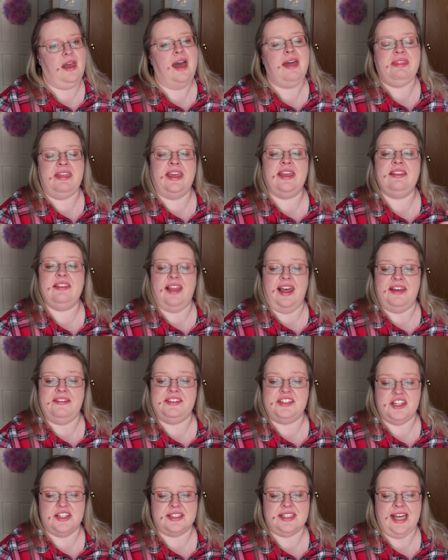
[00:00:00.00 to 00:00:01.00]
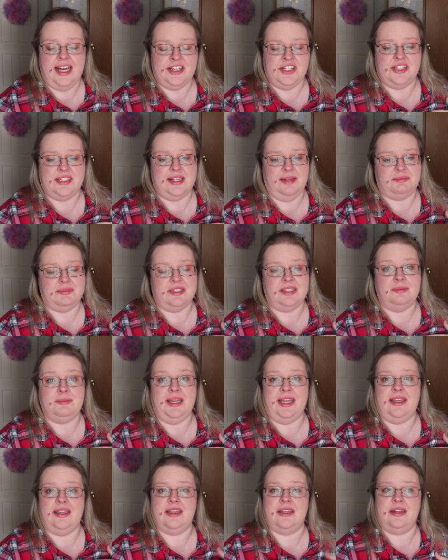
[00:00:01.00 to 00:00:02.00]
I think life just catches up to
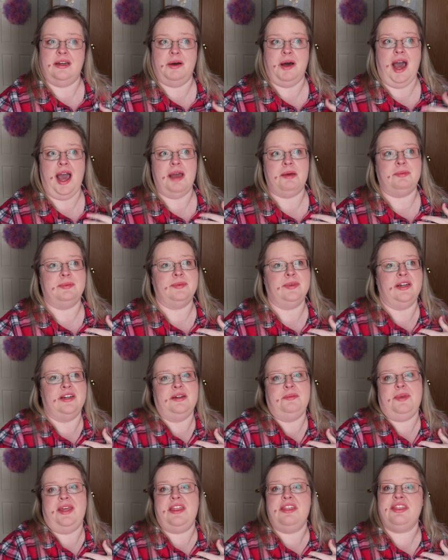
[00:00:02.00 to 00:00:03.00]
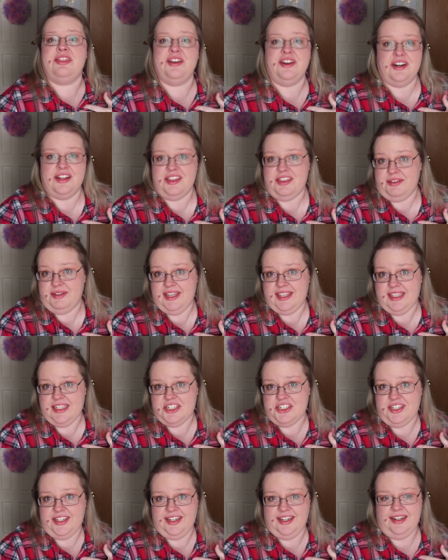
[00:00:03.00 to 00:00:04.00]
me. You know, I'm gonna be 33
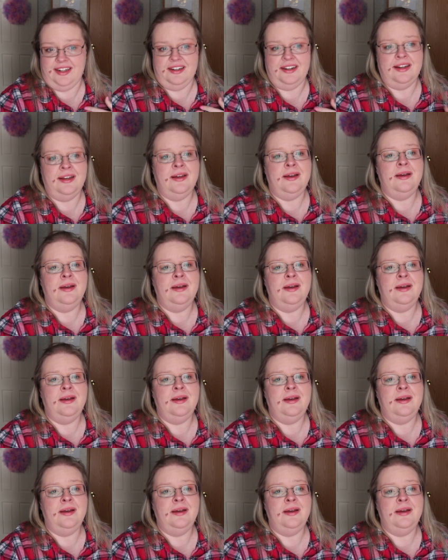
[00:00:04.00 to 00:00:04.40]
this year.